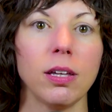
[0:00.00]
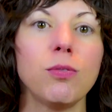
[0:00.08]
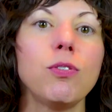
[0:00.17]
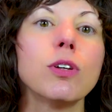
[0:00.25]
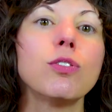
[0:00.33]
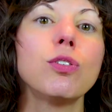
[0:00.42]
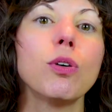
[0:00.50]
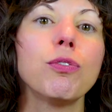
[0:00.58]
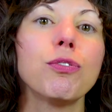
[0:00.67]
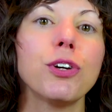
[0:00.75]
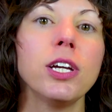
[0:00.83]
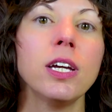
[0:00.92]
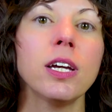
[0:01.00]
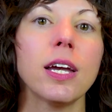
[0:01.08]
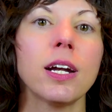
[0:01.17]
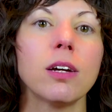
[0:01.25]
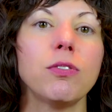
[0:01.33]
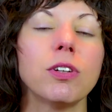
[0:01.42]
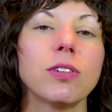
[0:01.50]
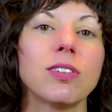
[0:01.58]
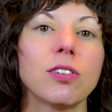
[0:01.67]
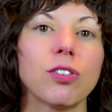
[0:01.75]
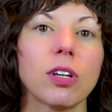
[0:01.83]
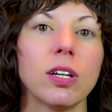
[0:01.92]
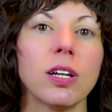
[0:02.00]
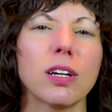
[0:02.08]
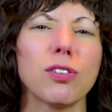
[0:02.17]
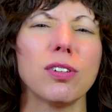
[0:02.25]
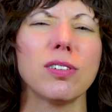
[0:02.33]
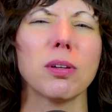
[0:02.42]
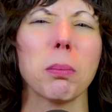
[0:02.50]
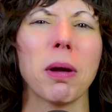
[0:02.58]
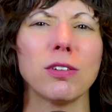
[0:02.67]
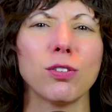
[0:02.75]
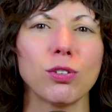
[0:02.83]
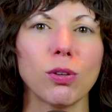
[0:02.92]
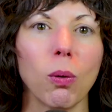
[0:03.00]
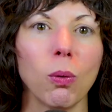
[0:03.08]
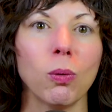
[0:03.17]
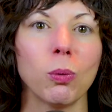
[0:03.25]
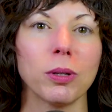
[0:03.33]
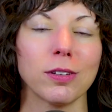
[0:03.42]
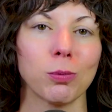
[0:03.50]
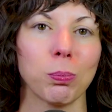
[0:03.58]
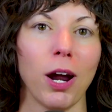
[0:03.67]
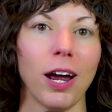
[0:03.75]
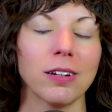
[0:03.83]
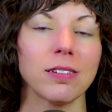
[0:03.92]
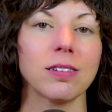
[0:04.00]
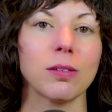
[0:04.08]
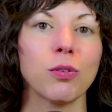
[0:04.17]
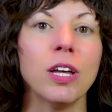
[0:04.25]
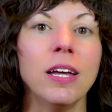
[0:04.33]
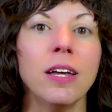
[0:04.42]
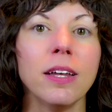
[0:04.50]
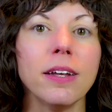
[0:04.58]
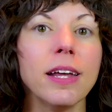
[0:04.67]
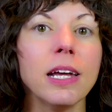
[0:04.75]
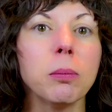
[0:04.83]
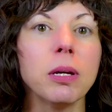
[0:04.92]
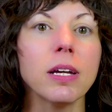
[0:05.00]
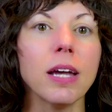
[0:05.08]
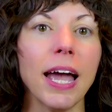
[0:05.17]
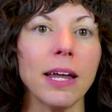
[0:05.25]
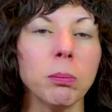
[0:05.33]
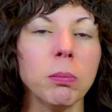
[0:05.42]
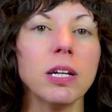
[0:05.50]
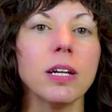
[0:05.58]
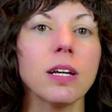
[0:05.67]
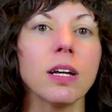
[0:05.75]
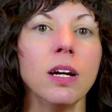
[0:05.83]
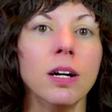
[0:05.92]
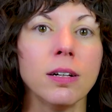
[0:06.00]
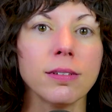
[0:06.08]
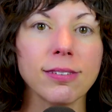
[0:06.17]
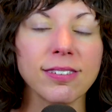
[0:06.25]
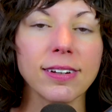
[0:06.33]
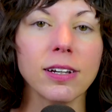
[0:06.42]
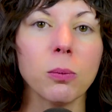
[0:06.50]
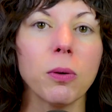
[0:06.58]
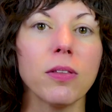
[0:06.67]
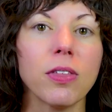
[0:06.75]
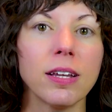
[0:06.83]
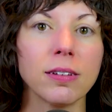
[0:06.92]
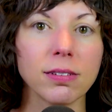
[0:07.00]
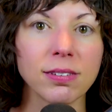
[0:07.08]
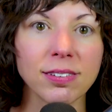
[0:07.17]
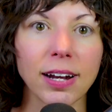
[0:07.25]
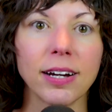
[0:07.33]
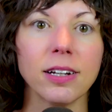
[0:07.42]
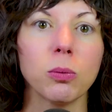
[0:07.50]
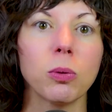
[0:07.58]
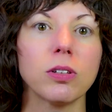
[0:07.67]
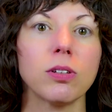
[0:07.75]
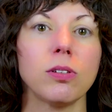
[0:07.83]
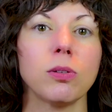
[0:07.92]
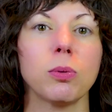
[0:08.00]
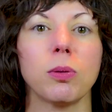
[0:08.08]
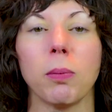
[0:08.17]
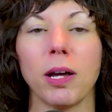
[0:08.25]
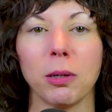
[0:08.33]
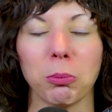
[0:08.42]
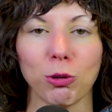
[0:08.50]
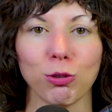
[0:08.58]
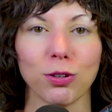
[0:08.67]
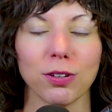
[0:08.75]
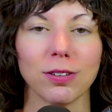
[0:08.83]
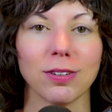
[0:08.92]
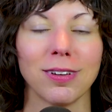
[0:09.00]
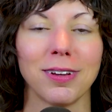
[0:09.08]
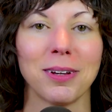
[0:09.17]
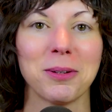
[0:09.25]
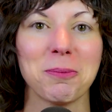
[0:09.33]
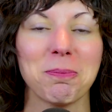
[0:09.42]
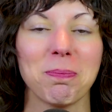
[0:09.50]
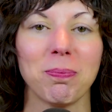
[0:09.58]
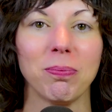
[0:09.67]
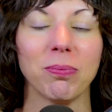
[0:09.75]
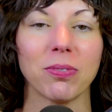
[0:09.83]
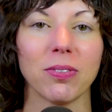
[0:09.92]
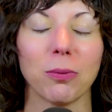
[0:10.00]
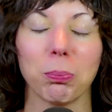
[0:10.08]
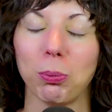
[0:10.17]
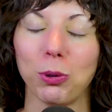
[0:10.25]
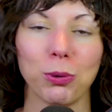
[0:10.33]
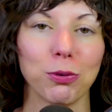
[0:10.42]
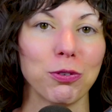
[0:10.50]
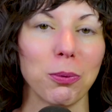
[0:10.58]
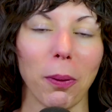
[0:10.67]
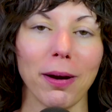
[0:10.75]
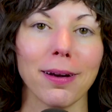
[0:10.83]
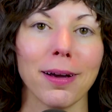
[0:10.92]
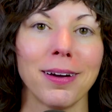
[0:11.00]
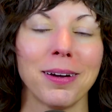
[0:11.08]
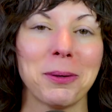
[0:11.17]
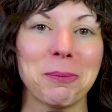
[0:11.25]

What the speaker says: It feels so freeing, and I feel such a connection to my soul with this practice of naming, admitting, sitting with, and deciding what to do with my emotions. It's beautiful work.